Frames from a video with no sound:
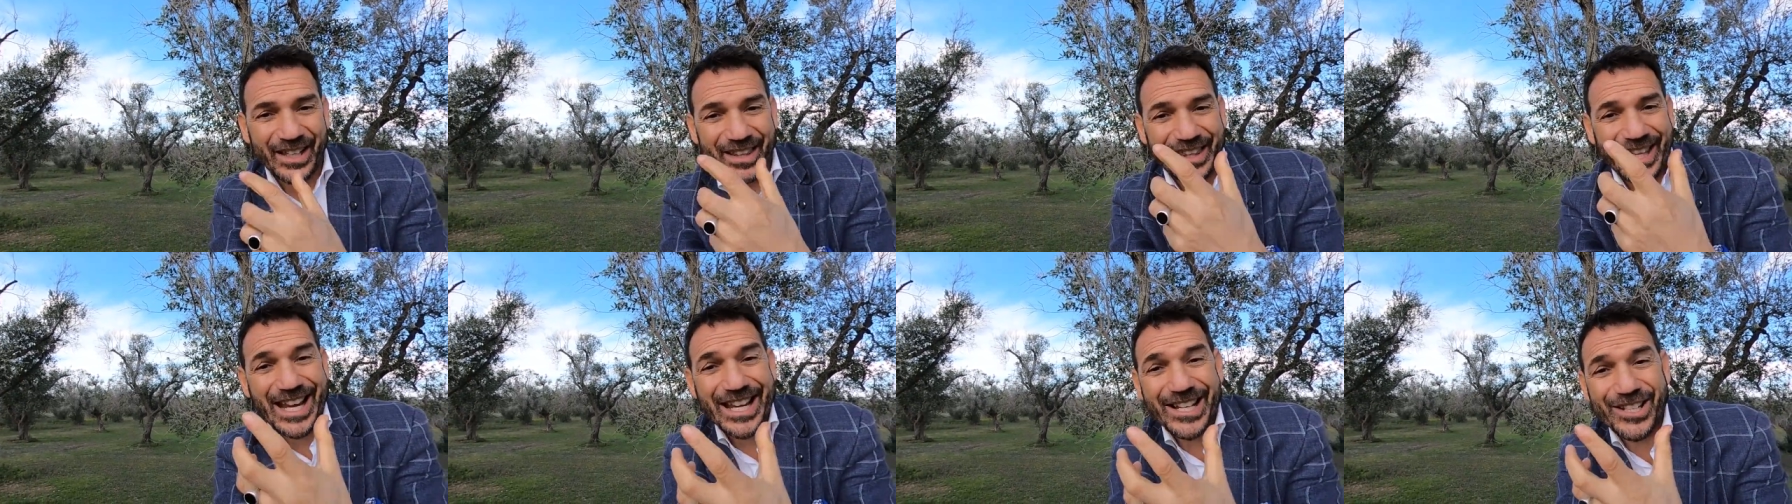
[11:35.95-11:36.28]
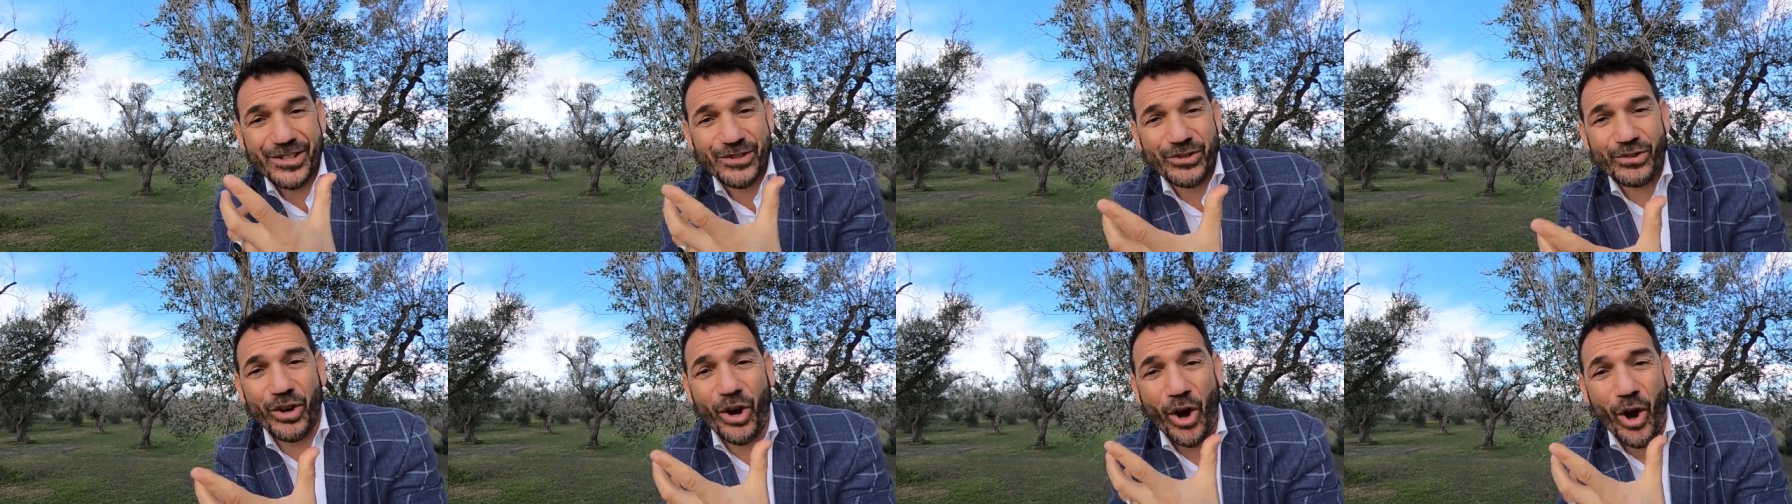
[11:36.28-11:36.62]

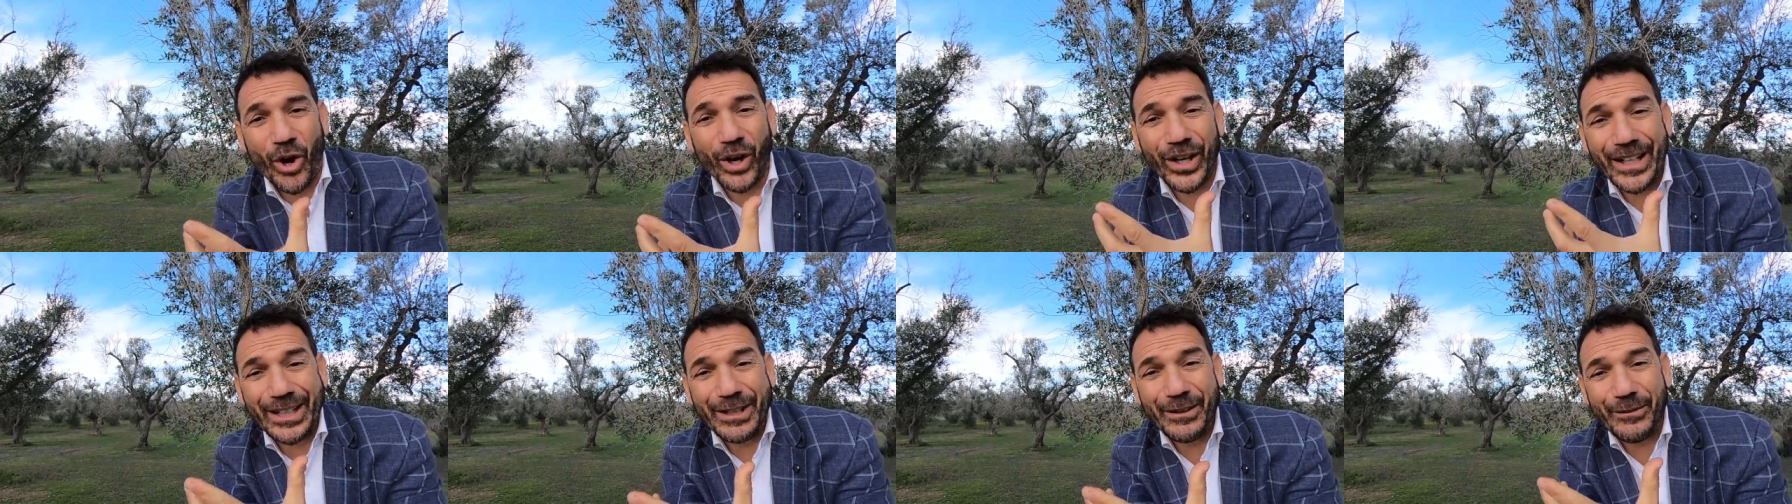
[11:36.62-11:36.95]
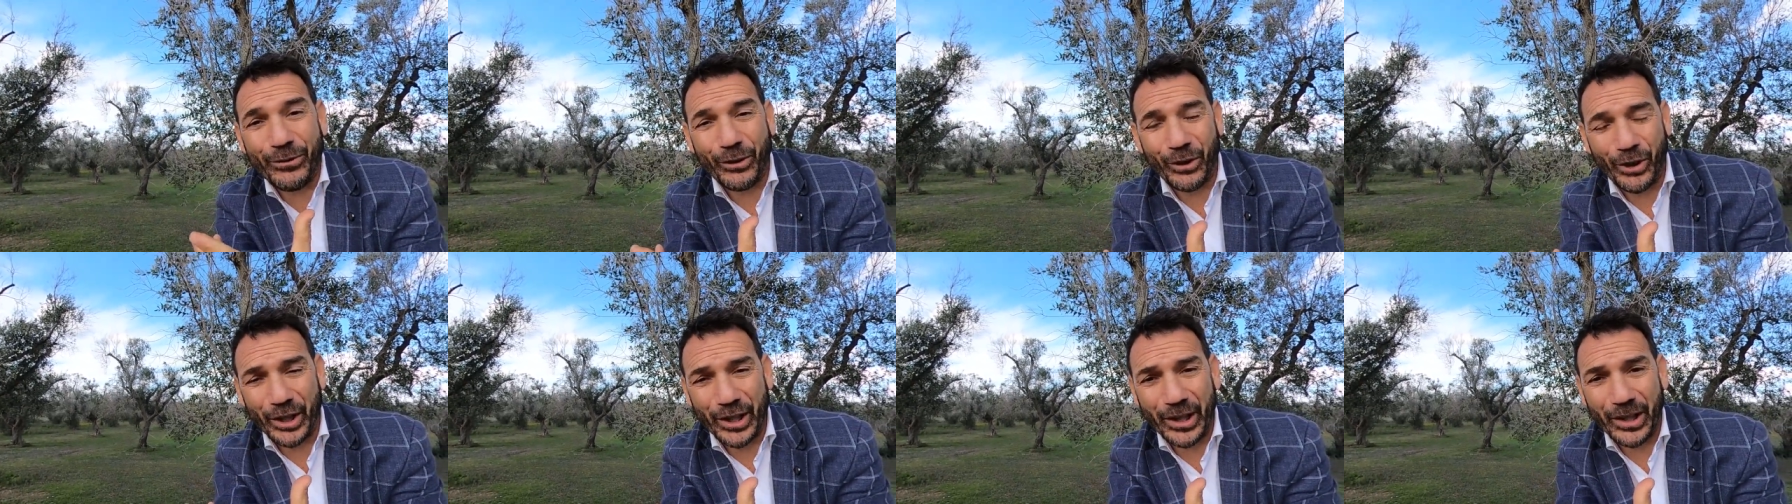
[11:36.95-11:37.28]
Thanks to
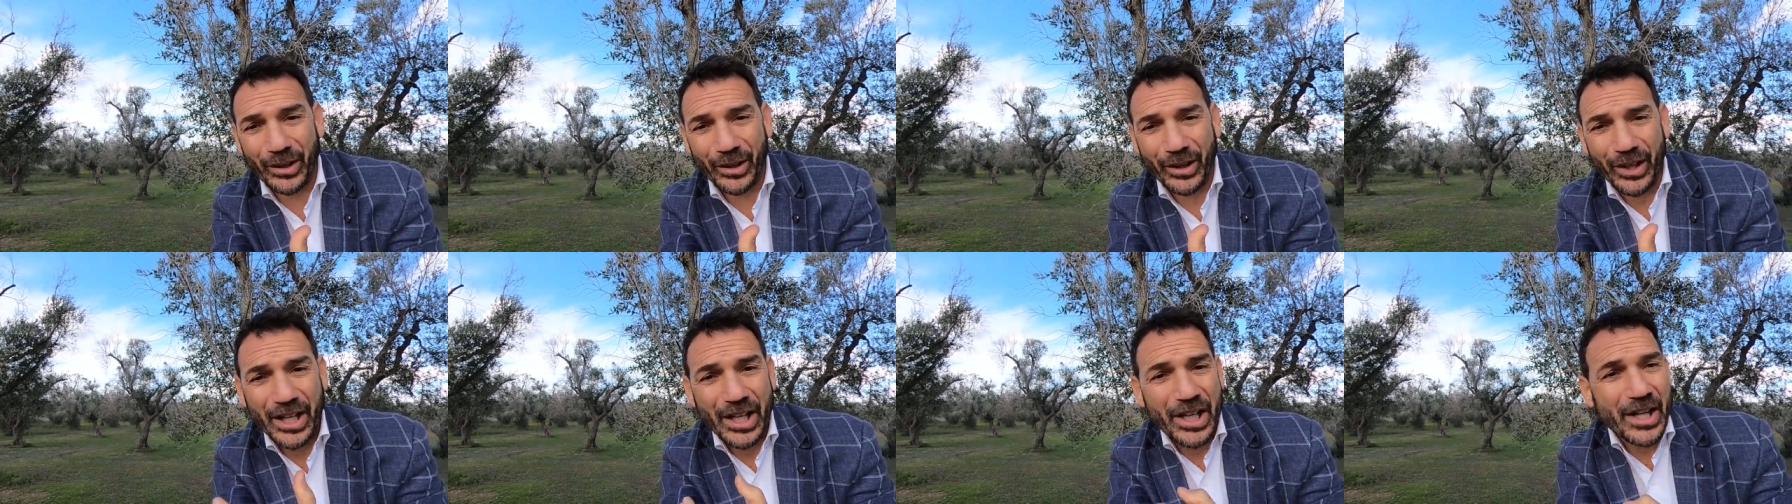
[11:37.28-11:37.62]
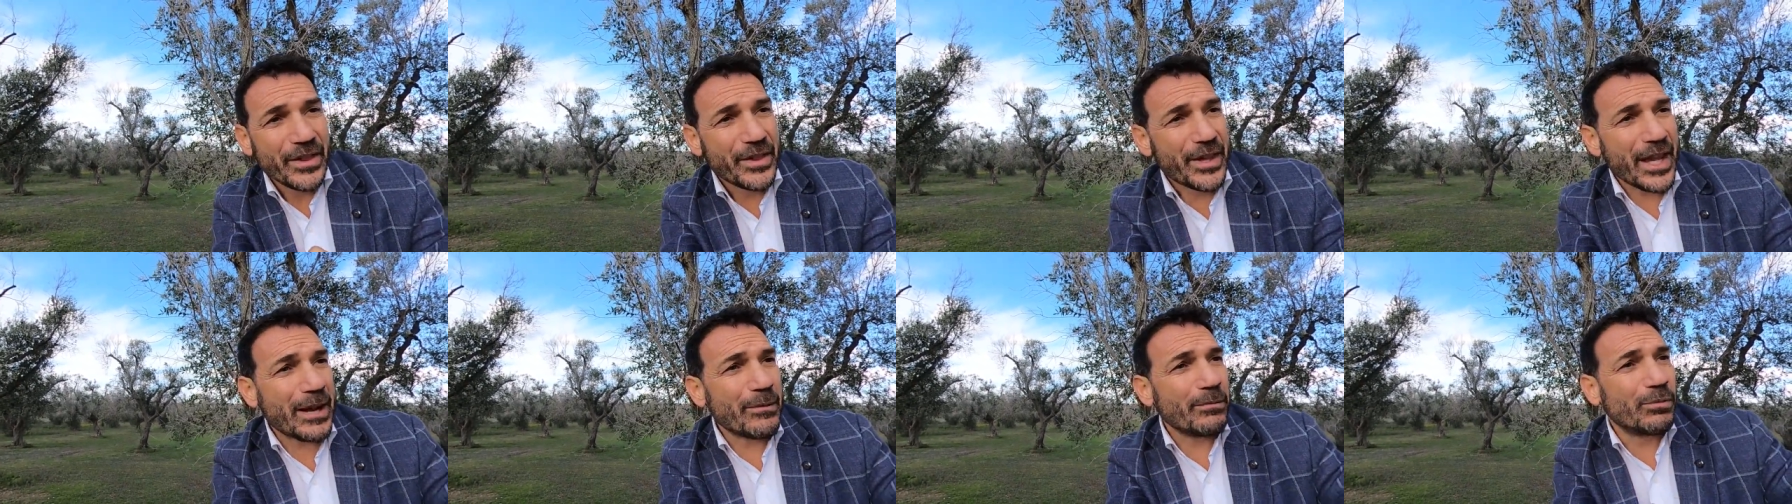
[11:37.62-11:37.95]
olive oil,
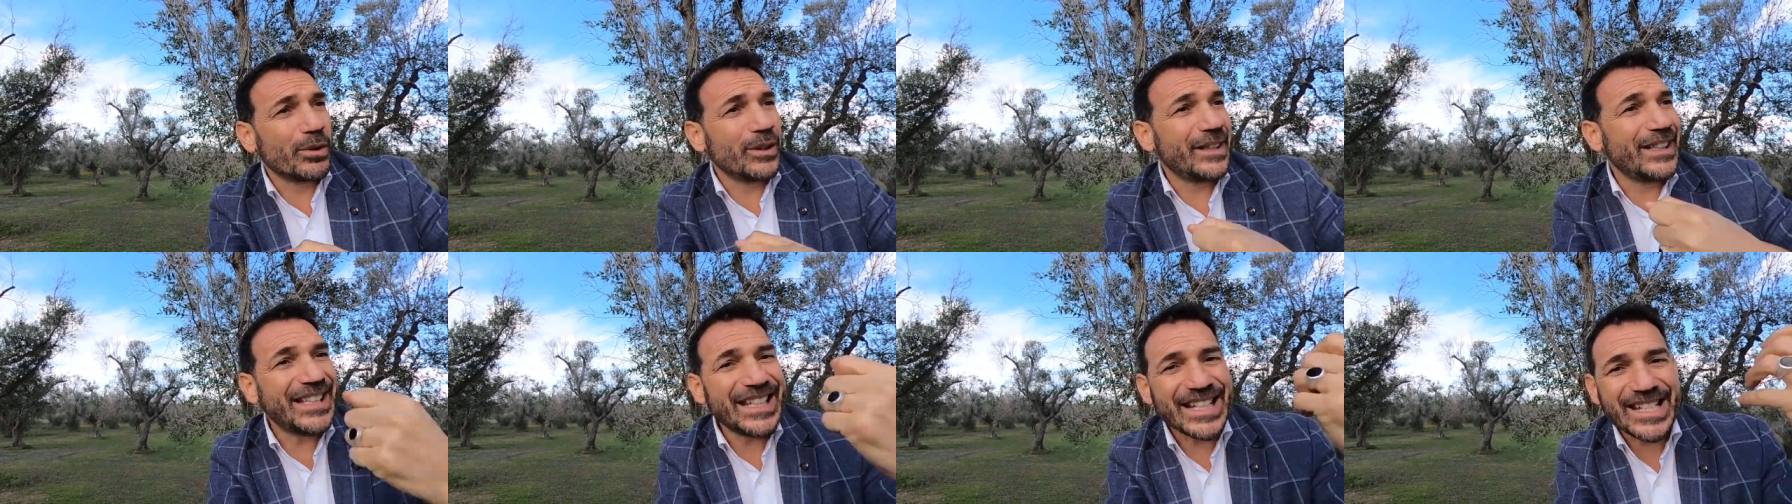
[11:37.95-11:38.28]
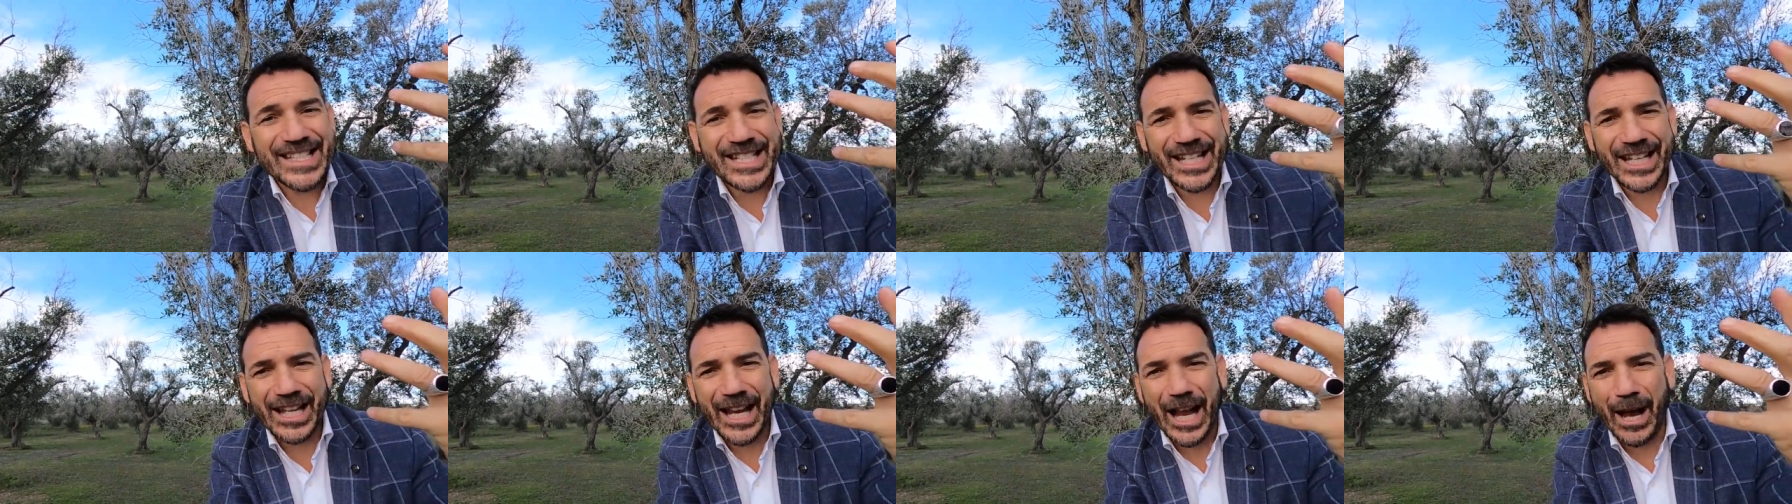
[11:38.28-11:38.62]
they were
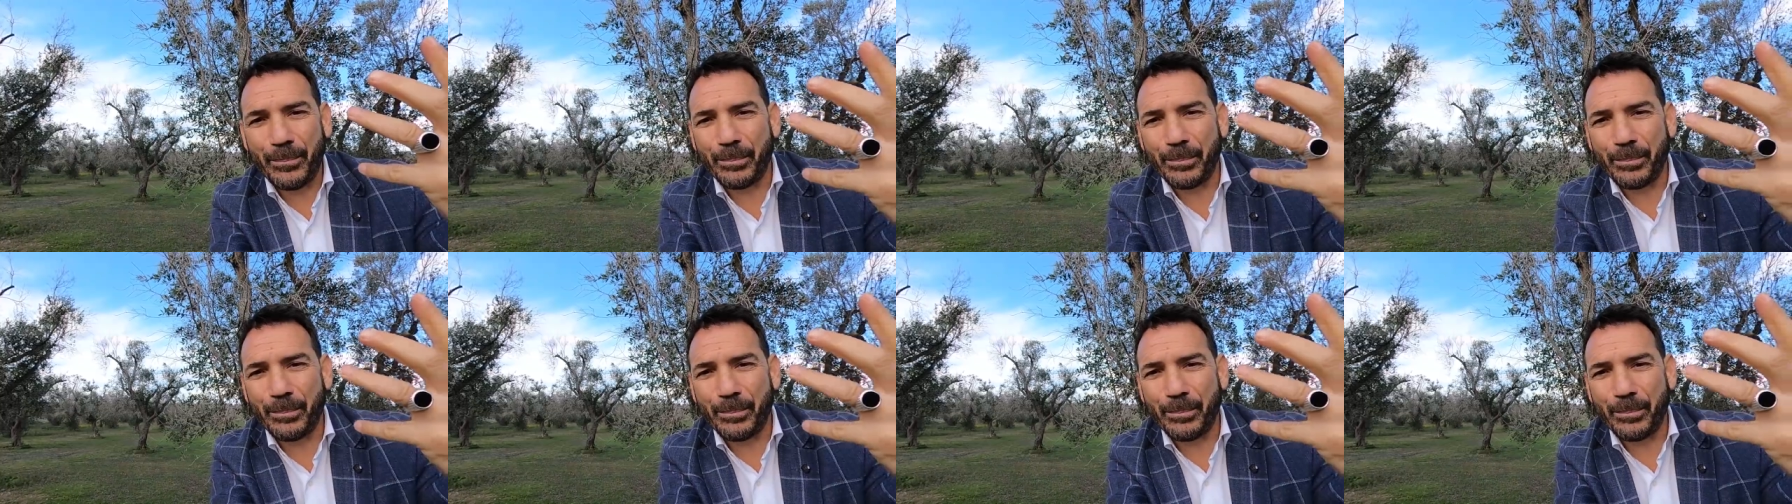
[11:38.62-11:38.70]
lighting